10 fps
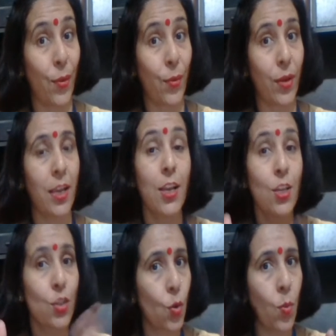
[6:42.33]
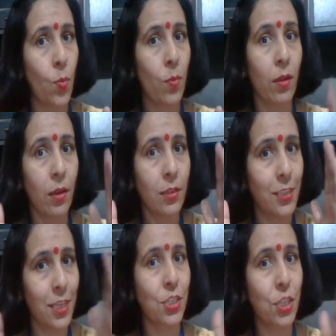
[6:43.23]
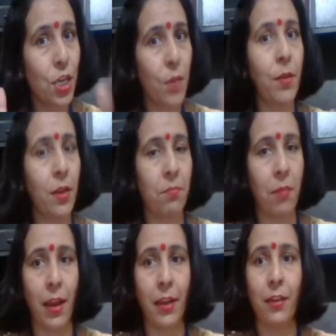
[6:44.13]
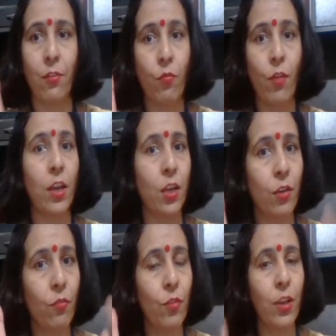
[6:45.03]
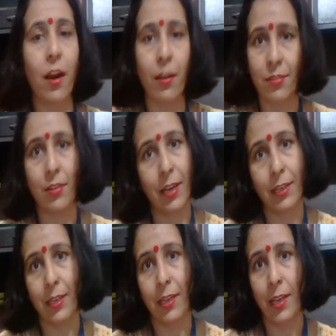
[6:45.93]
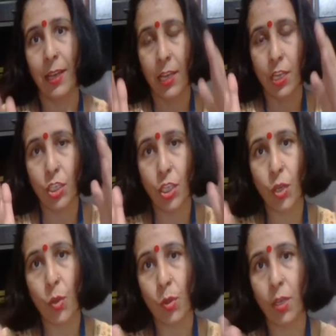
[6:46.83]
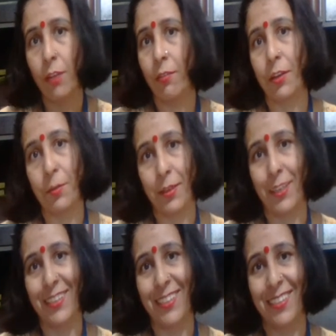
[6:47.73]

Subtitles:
Okay, so just keep in mind when we are selecting security event manager.